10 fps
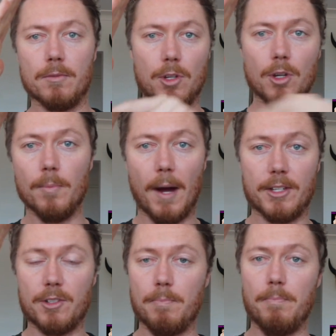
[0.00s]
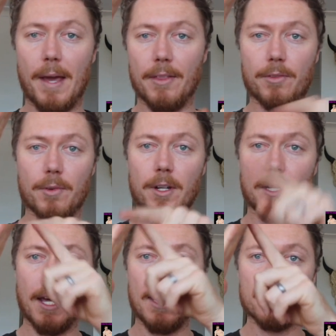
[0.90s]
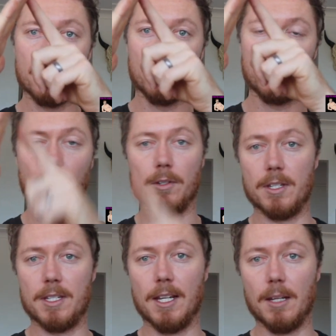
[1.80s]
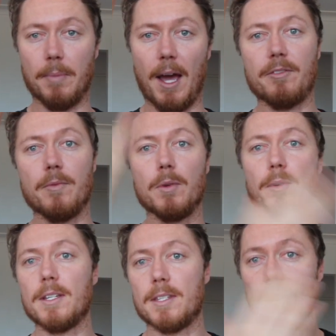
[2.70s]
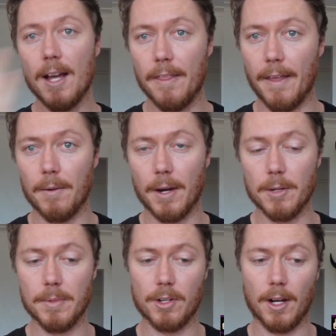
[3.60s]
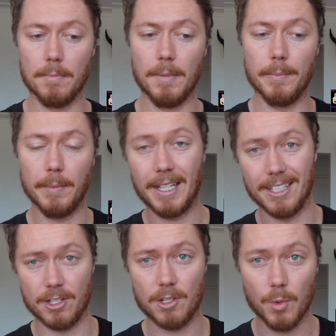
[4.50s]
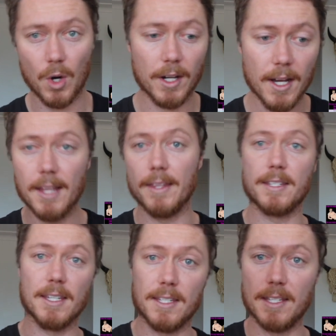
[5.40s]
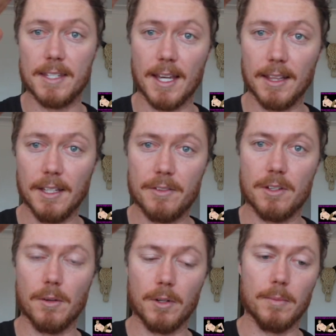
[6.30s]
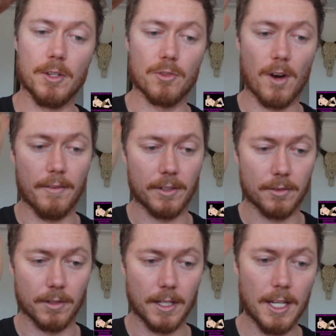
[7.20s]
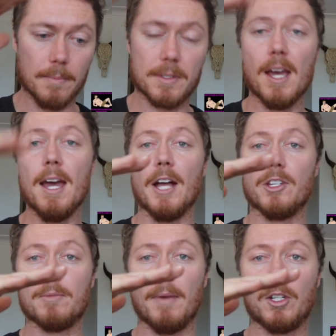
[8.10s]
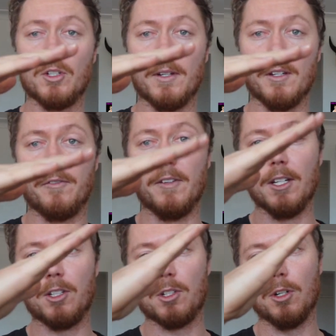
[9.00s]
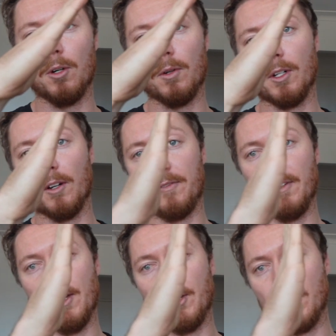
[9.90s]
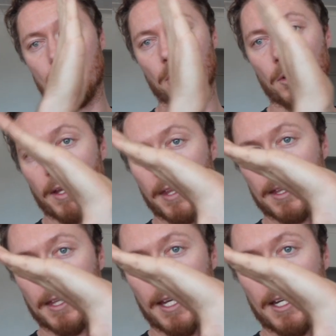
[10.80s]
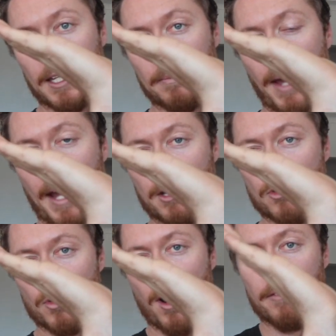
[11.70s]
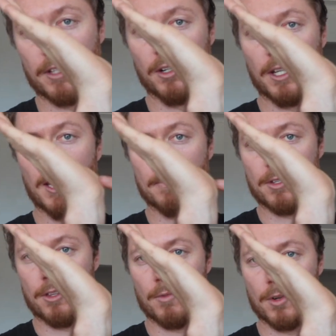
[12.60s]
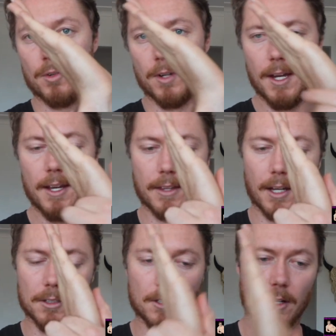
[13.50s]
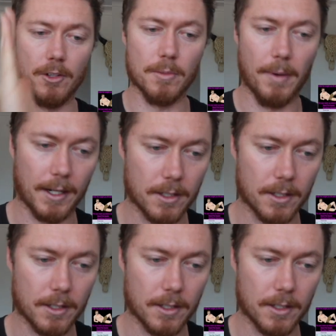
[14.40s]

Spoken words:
too much bend through your knees, so your shoulders are sitting back from your wrist. That way you'll be trying to mimic a squat. This is a deadlift, so you want to be driving through the hips, and just make sure when you finish tall, you're not finishing tall and then leaning back and driving your hips through. That'll load your back